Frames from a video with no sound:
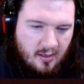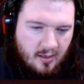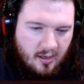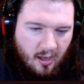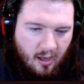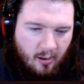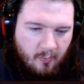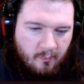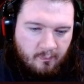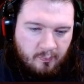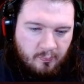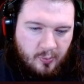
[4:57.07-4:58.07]

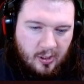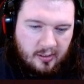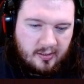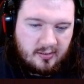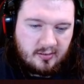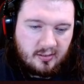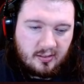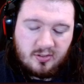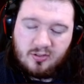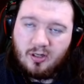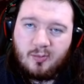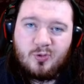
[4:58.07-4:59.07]
but it's
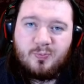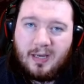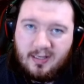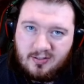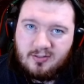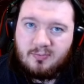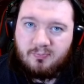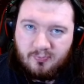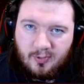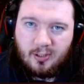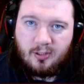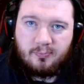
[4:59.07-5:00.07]
circumspice,
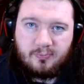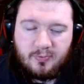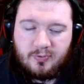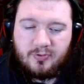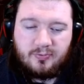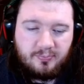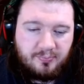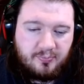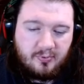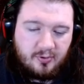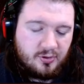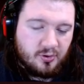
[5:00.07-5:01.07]
It's
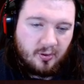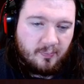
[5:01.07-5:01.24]
Sure.